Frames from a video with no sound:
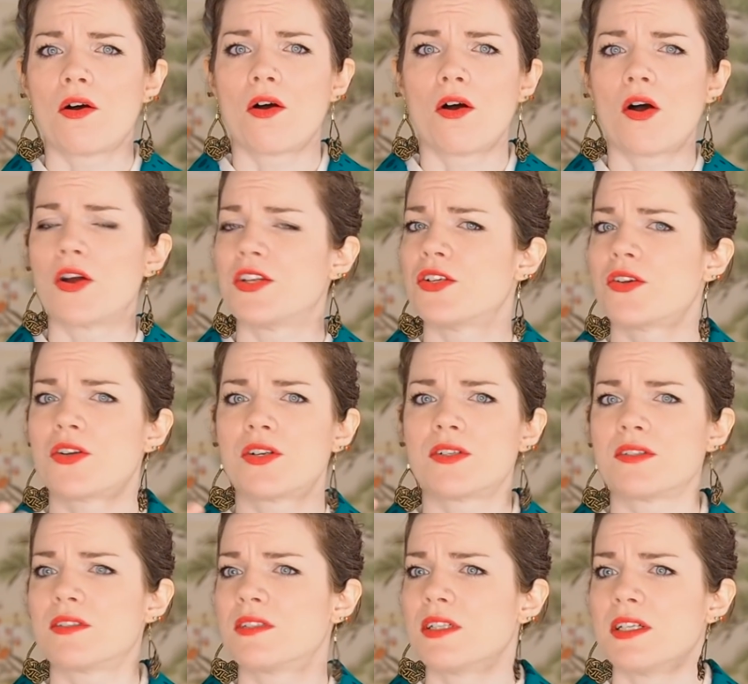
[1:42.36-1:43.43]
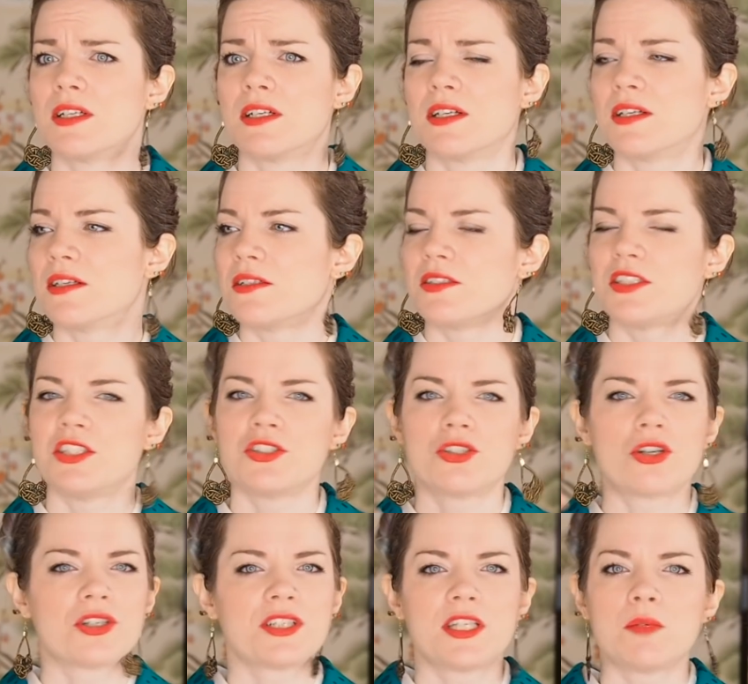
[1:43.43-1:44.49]
on your
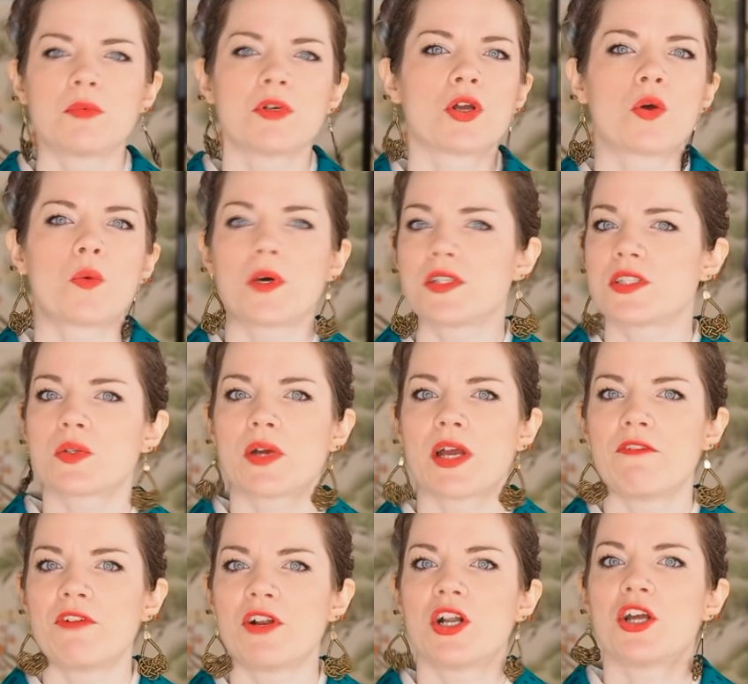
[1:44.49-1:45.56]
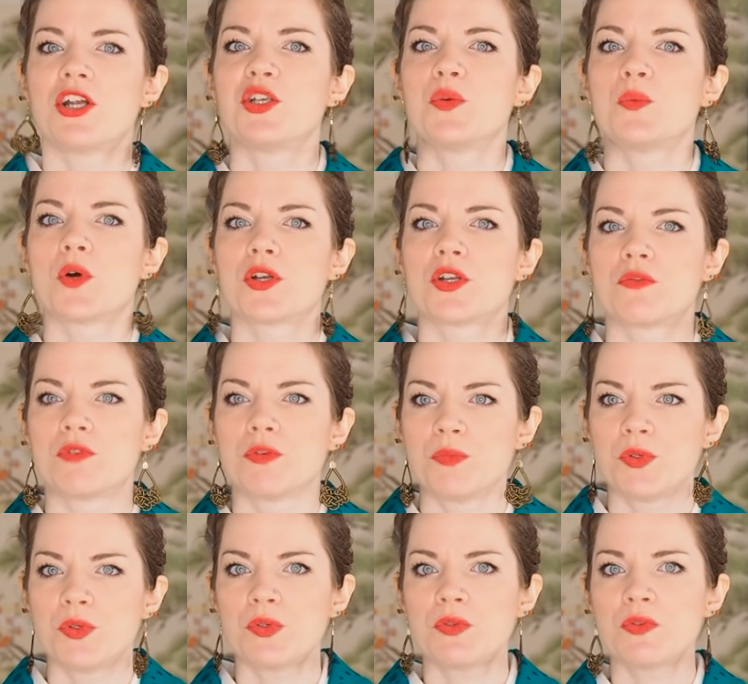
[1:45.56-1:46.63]
t-shirt, kimono, whatsoever, and you want to
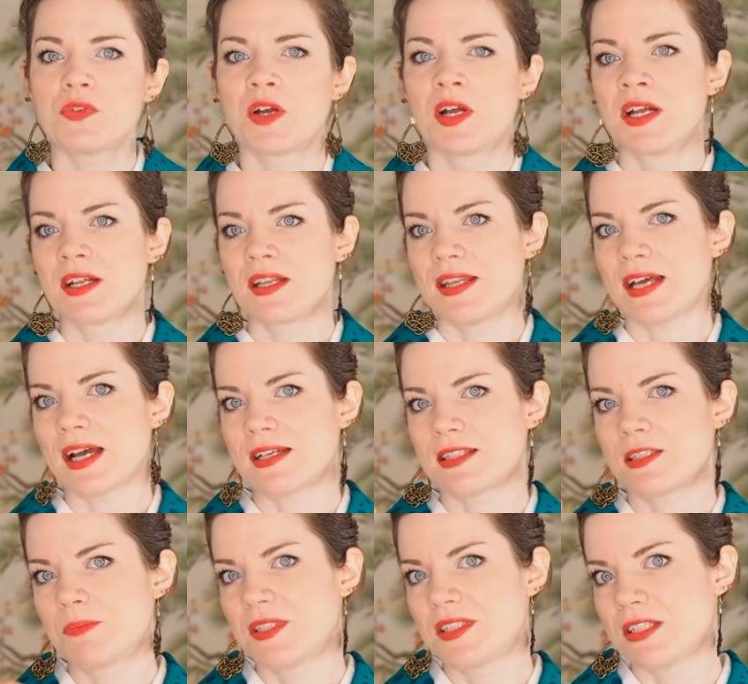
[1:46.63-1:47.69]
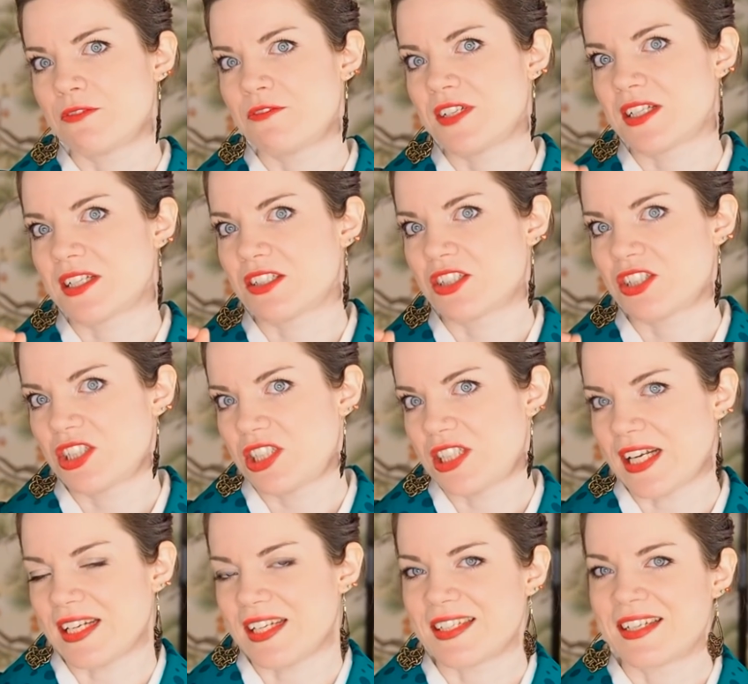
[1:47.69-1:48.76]
remove that specific
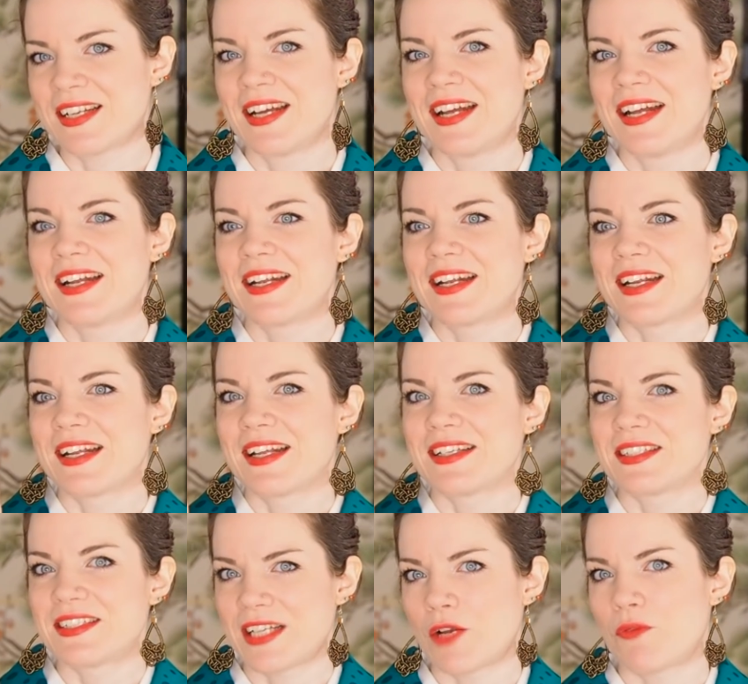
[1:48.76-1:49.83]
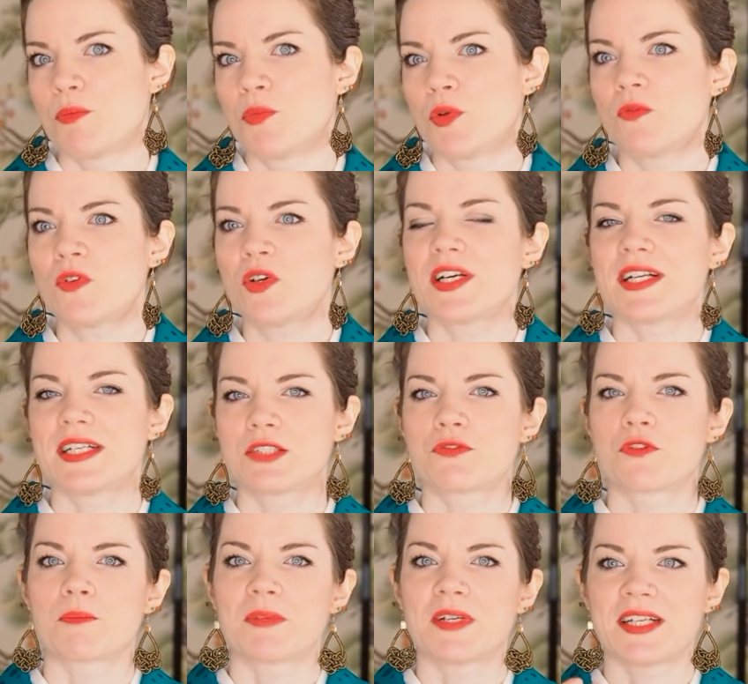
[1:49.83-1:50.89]
stain. Stain removal is
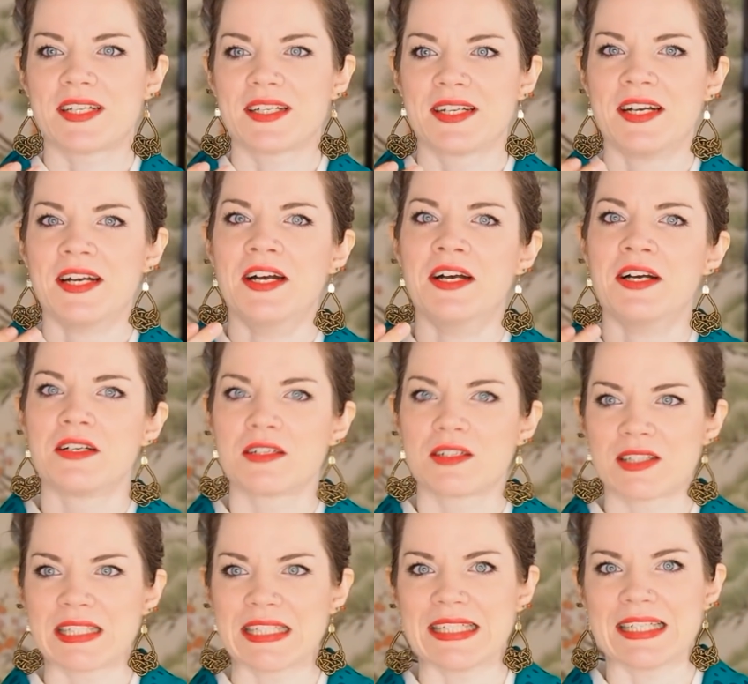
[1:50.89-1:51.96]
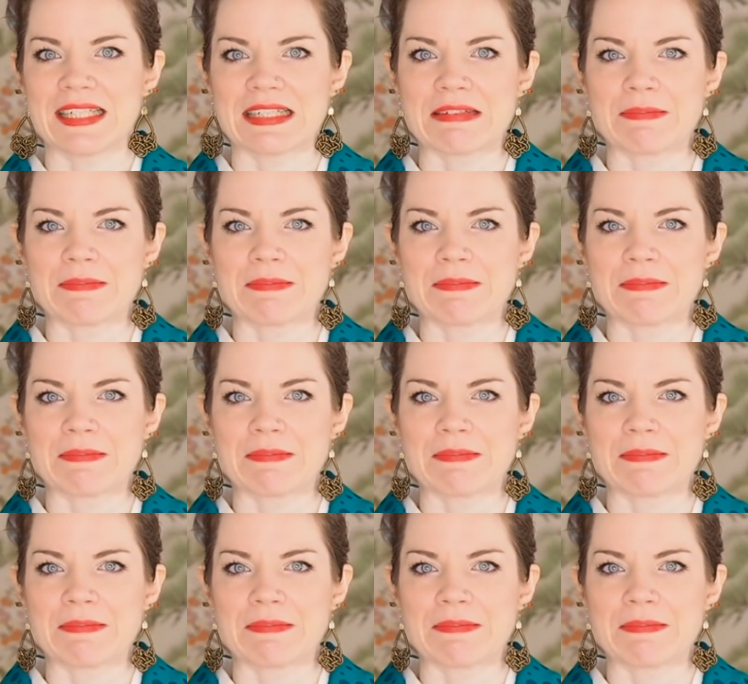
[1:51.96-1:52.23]
for me cleaning.